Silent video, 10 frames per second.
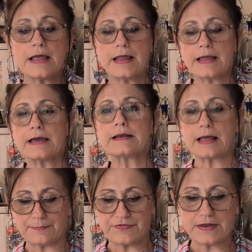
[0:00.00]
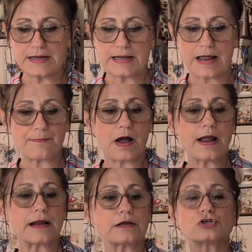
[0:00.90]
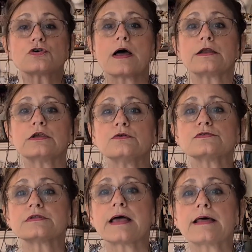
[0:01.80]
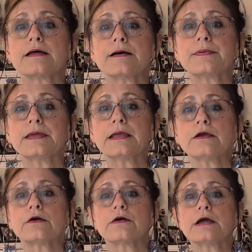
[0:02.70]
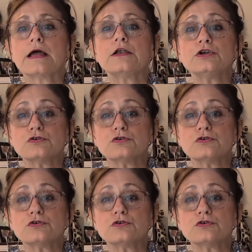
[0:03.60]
And I'm thinking I could try to use that up here and